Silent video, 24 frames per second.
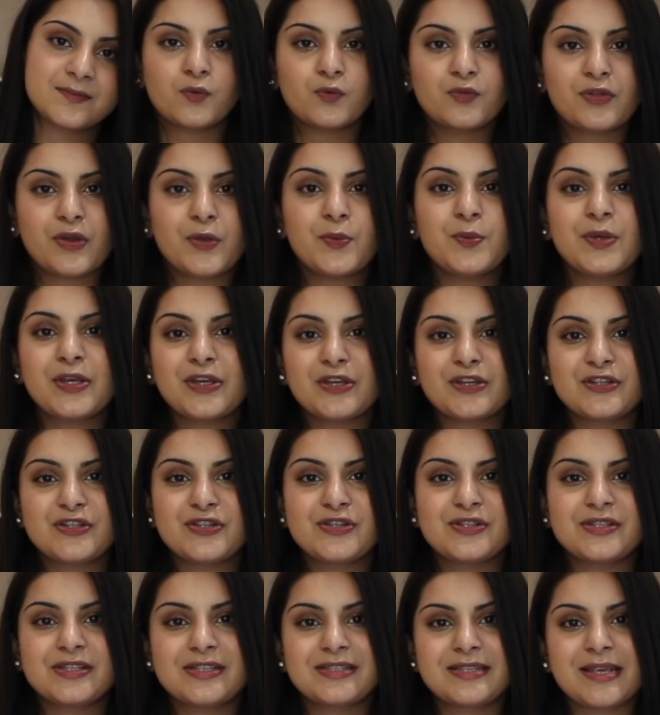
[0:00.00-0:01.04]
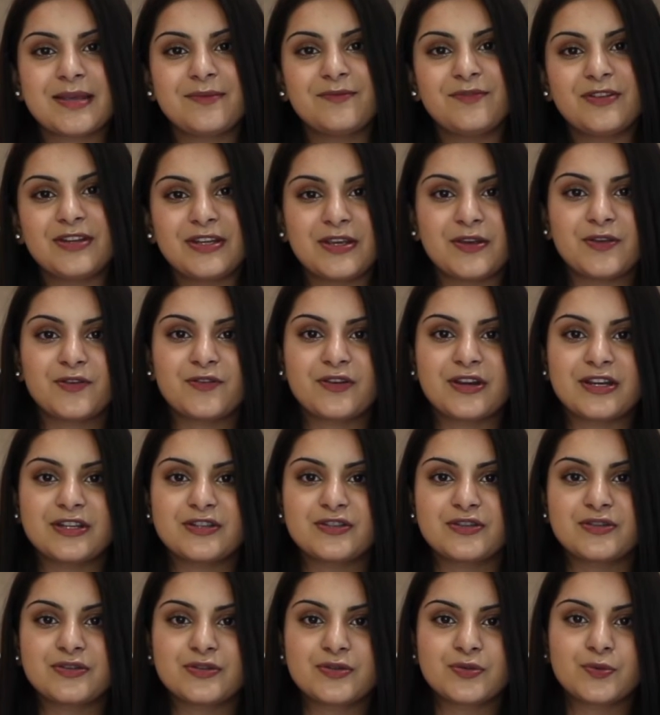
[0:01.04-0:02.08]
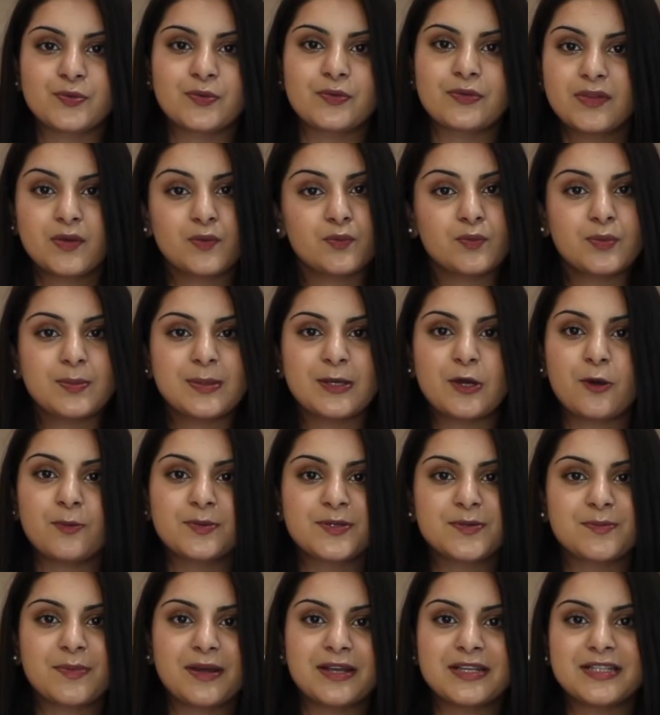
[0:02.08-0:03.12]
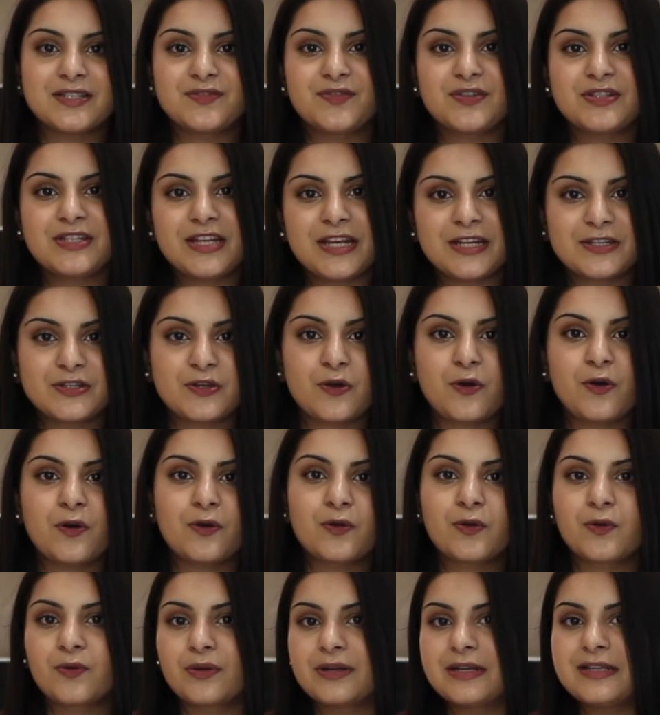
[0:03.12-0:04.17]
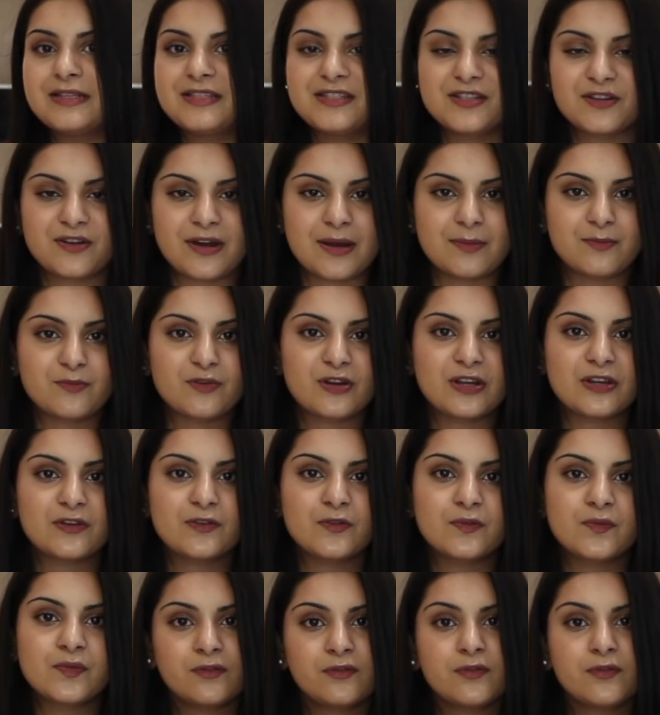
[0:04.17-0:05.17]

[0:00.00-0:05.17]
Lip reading: Although we could use the same video creation tool that would be optimized for TikTok or an Instagram reel,